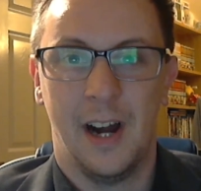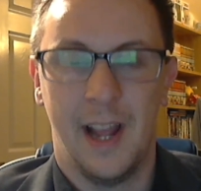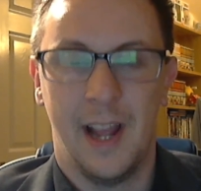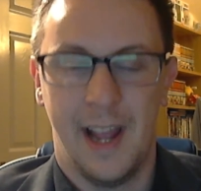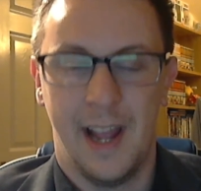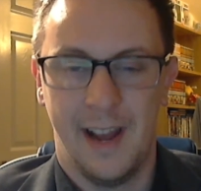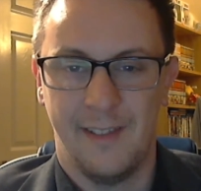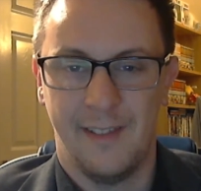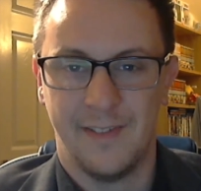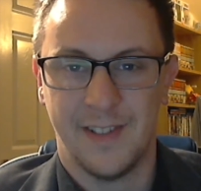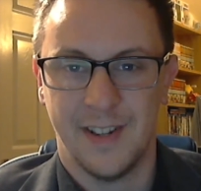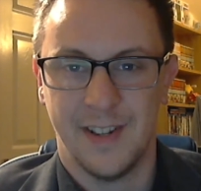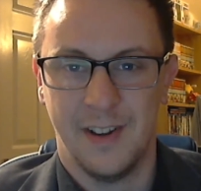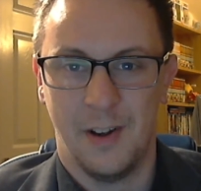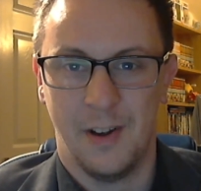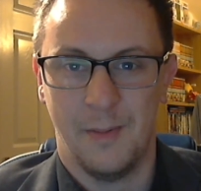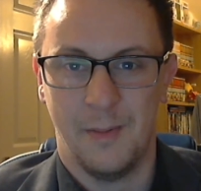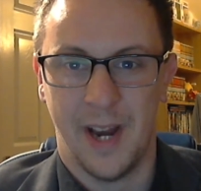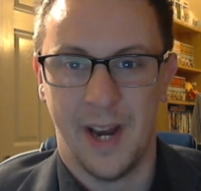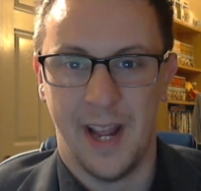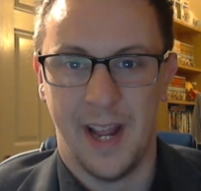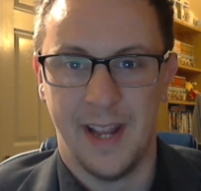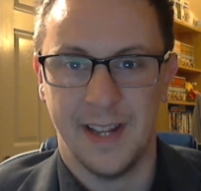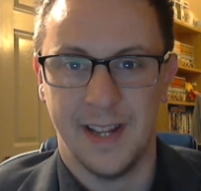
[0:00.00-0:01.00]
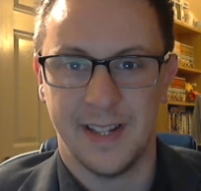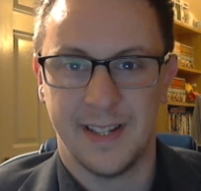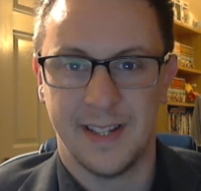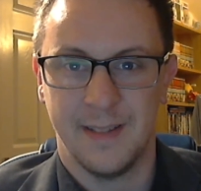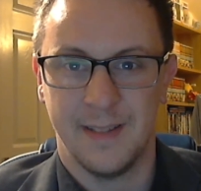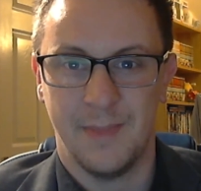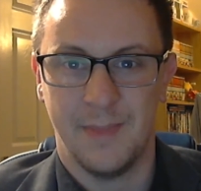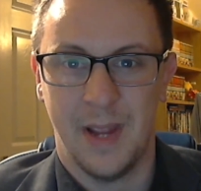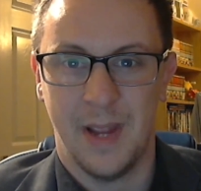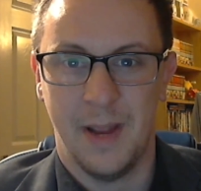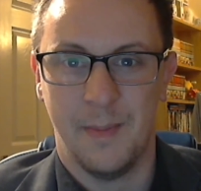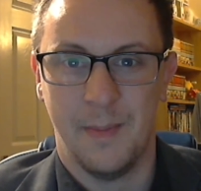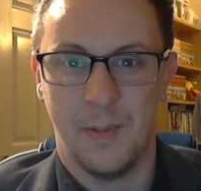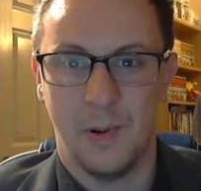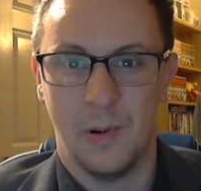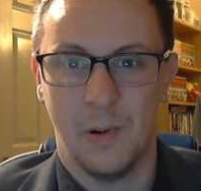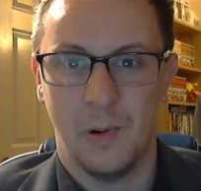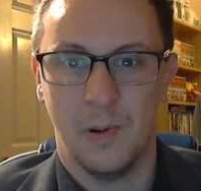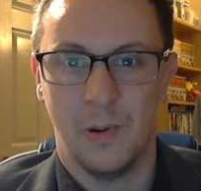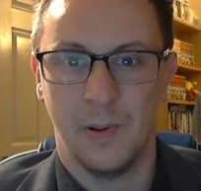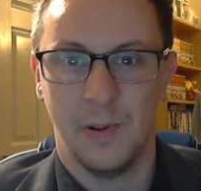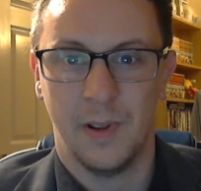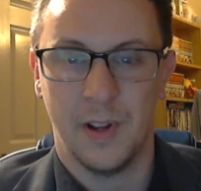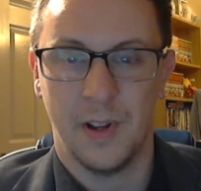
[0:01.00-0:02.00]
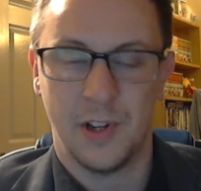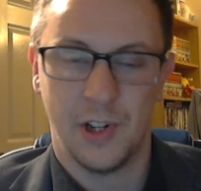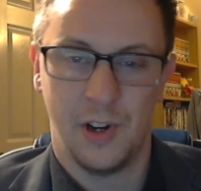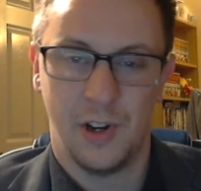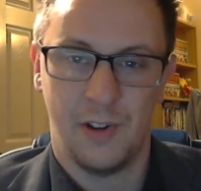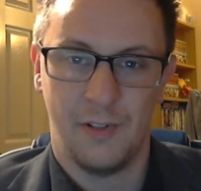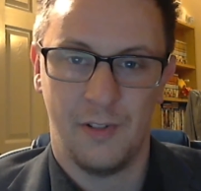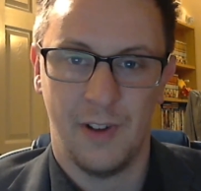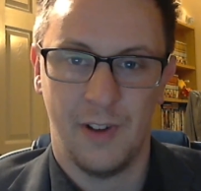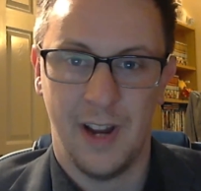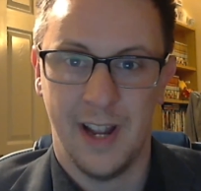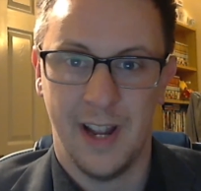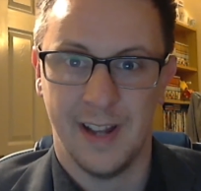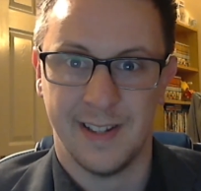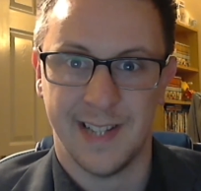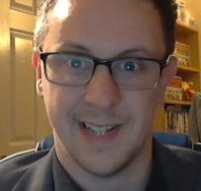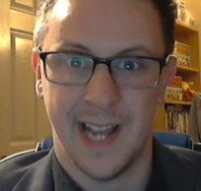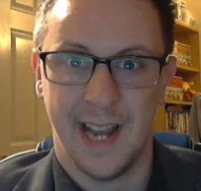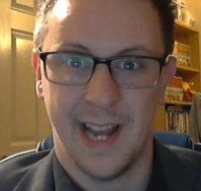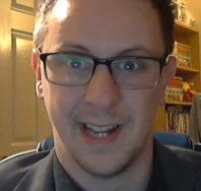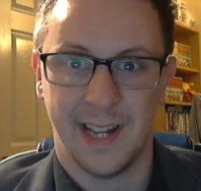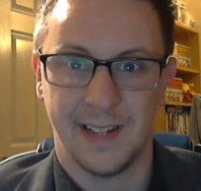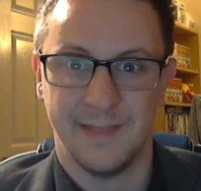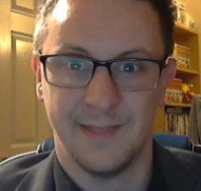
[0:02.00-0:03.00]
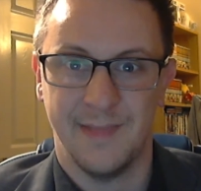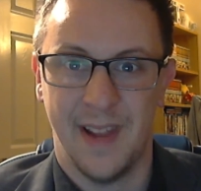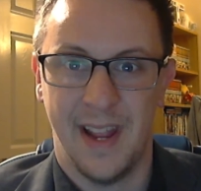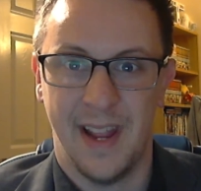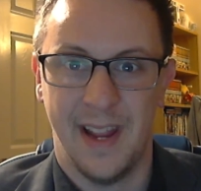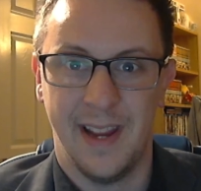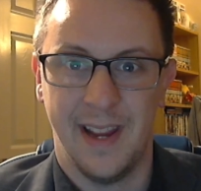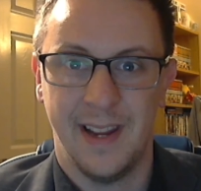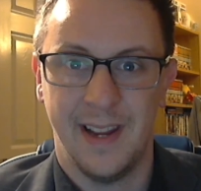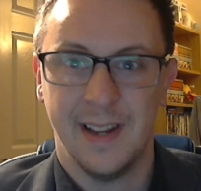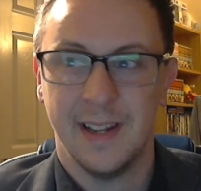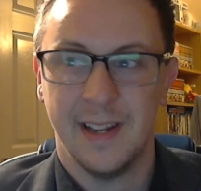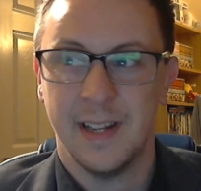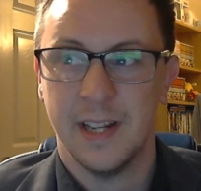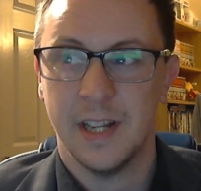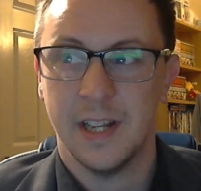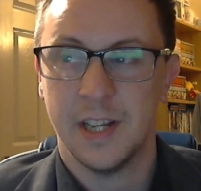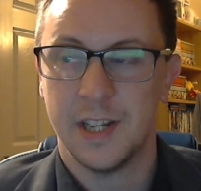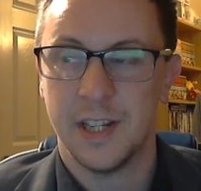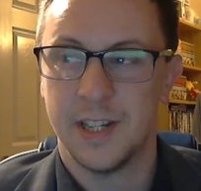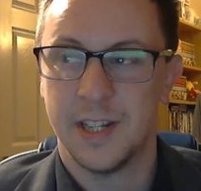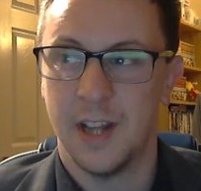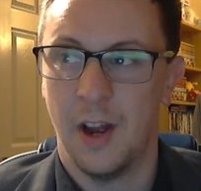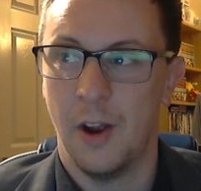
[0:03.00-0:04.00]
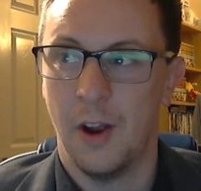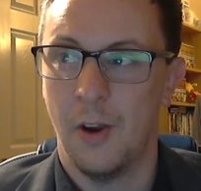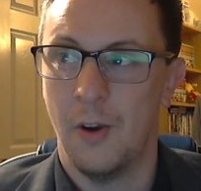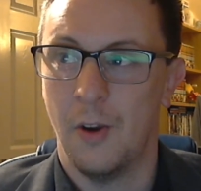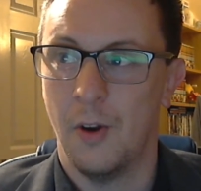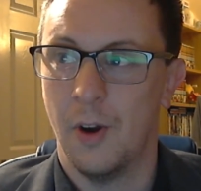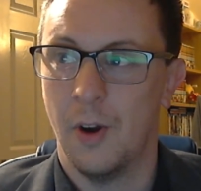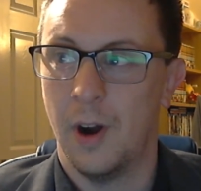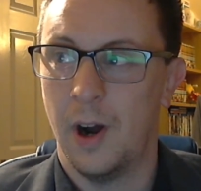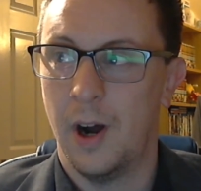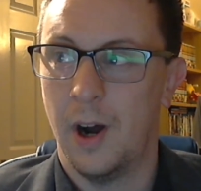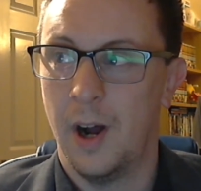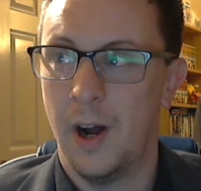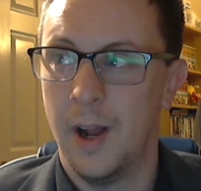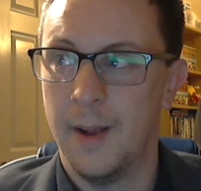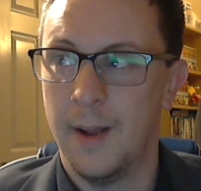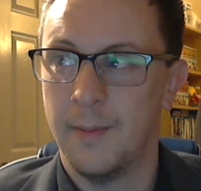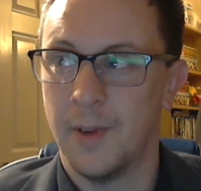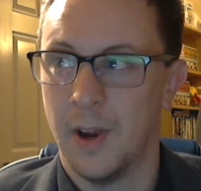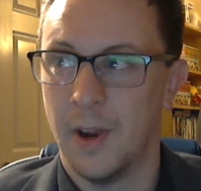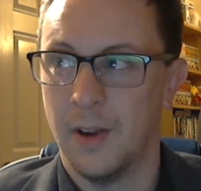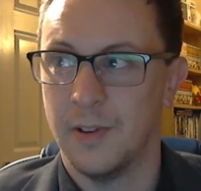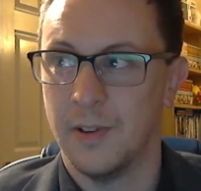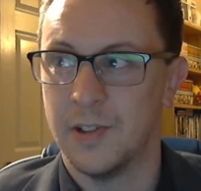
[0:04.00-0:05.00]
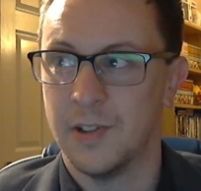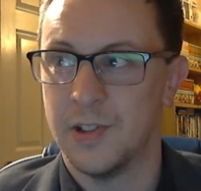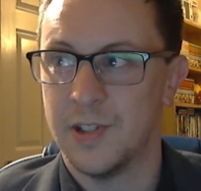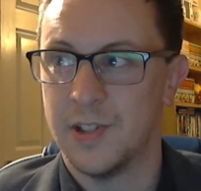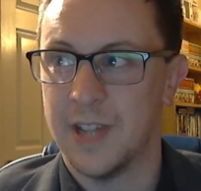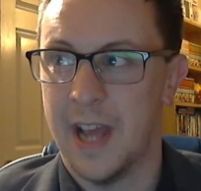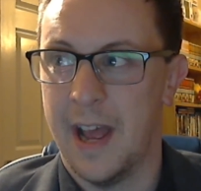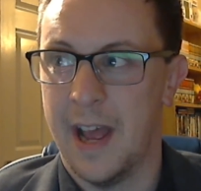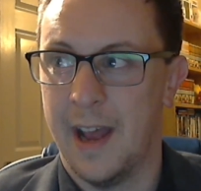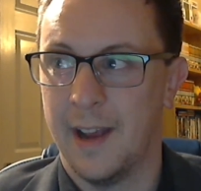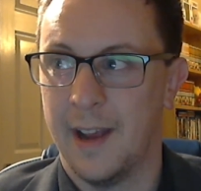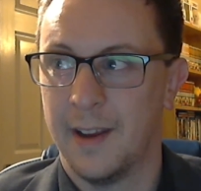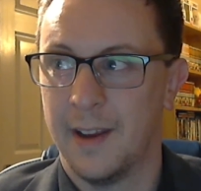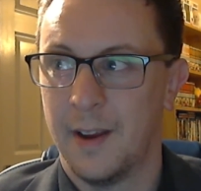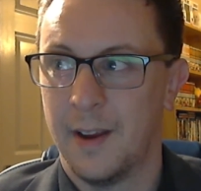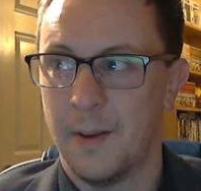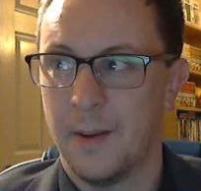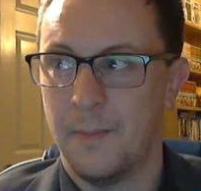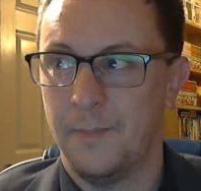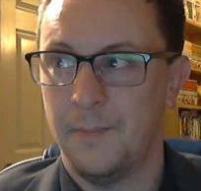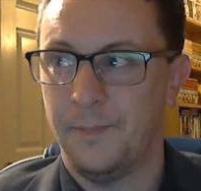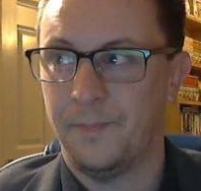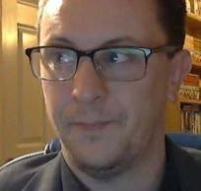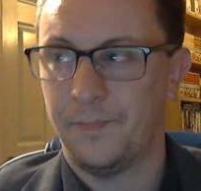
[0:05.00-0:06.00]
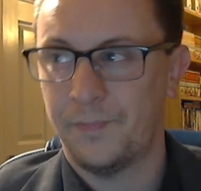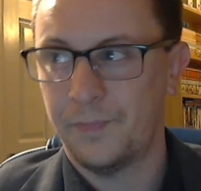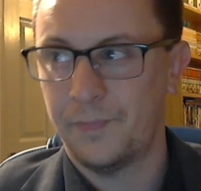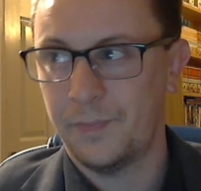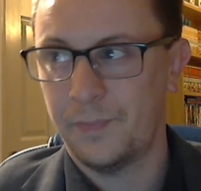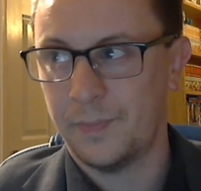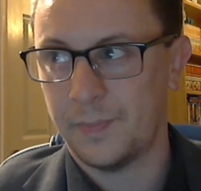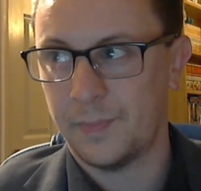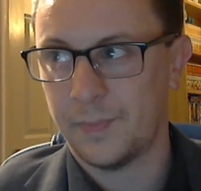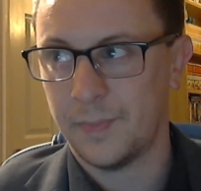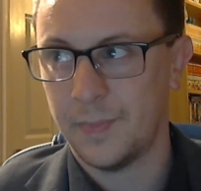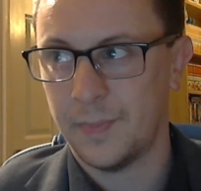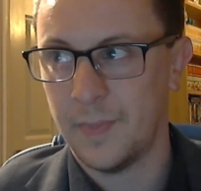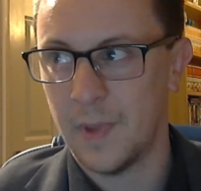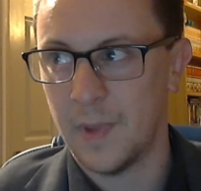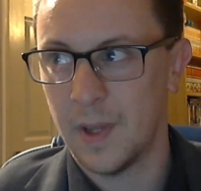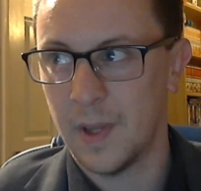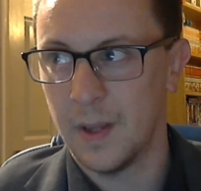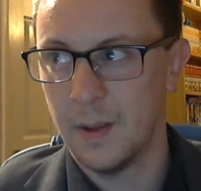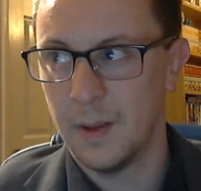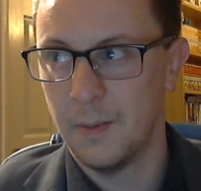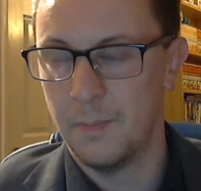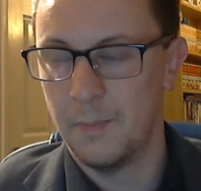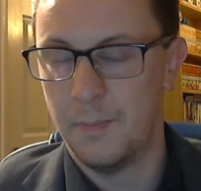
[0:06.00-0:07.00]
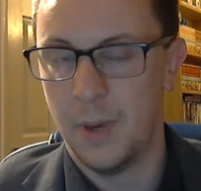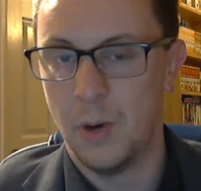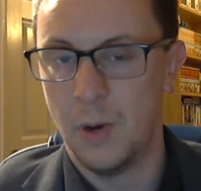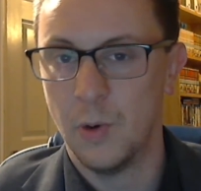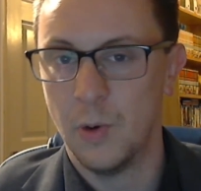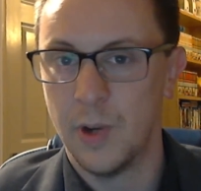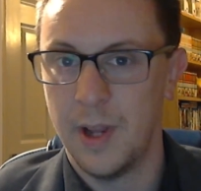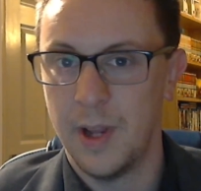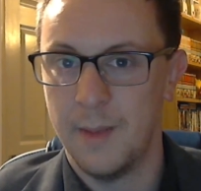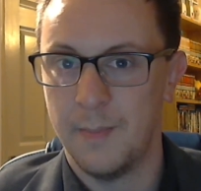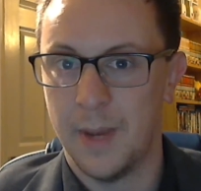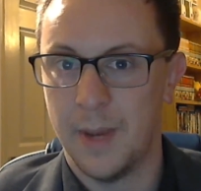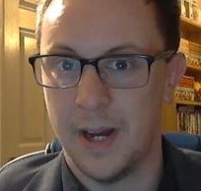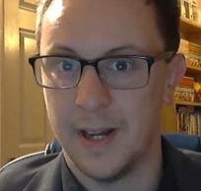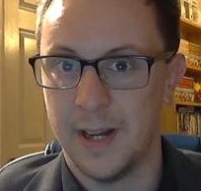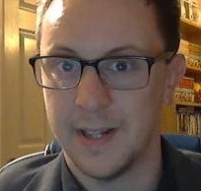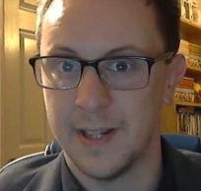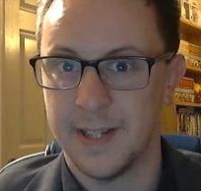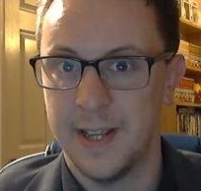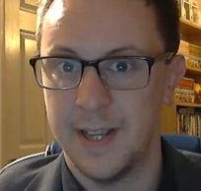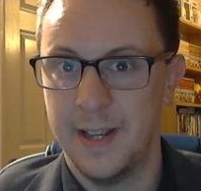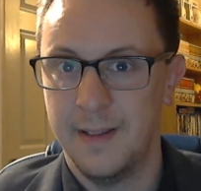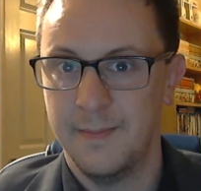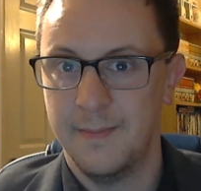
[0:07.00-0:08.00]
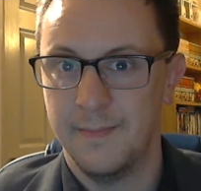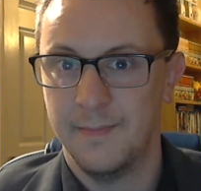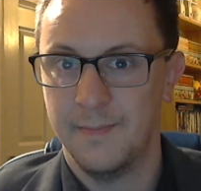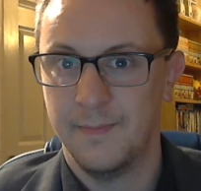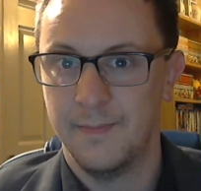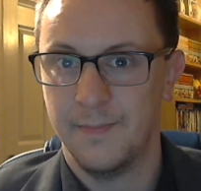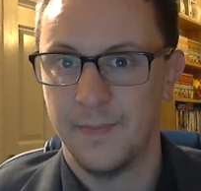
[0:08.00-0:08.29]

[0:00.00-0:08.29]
I have to nominate some people. The Johnaria tagged me, so I'm going to tag Baldy&Barty.